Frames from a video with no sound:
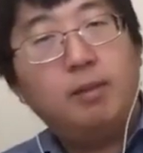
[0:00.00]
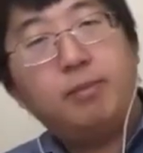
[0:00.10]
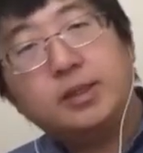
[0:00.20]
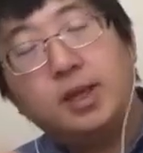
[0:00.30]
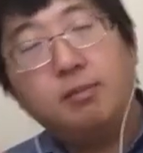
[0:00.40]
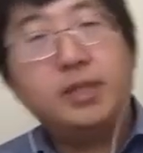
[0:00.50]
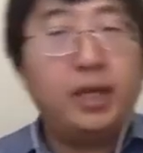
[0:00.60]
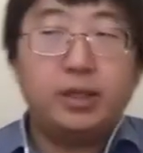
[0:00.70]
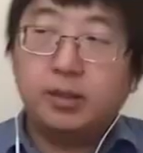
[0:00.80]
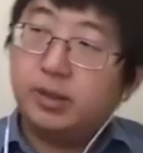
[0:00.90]
But someday
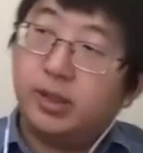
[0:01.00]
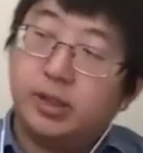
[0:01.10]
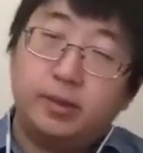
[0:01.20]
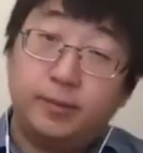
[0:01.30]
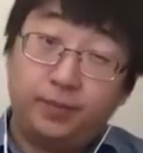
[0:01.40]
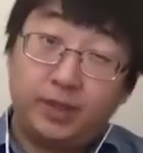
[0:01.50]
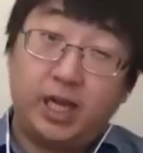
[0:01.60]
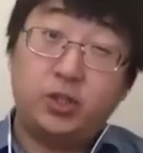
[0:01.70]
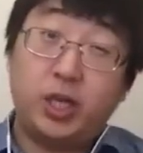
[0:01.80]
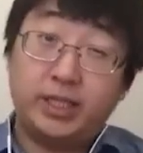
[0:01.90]
the
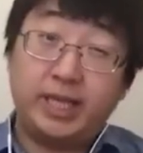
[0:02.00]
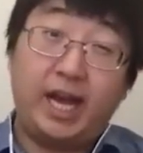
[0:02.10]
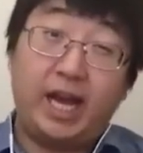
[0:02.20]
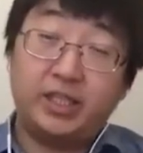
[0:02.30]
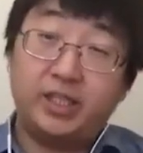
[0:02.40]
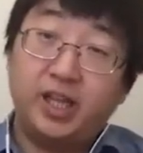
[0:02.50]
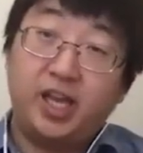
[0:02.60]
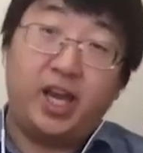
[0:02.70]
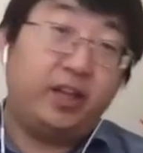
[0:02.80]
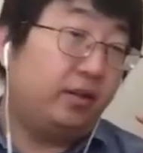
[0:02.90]
contract is hacked,
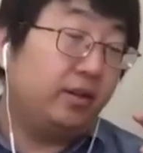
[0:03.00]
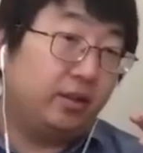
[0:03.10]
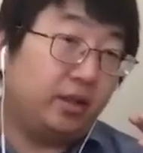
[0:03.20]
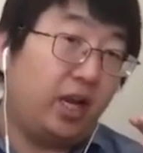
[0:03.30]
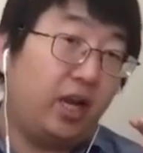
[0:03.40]
and the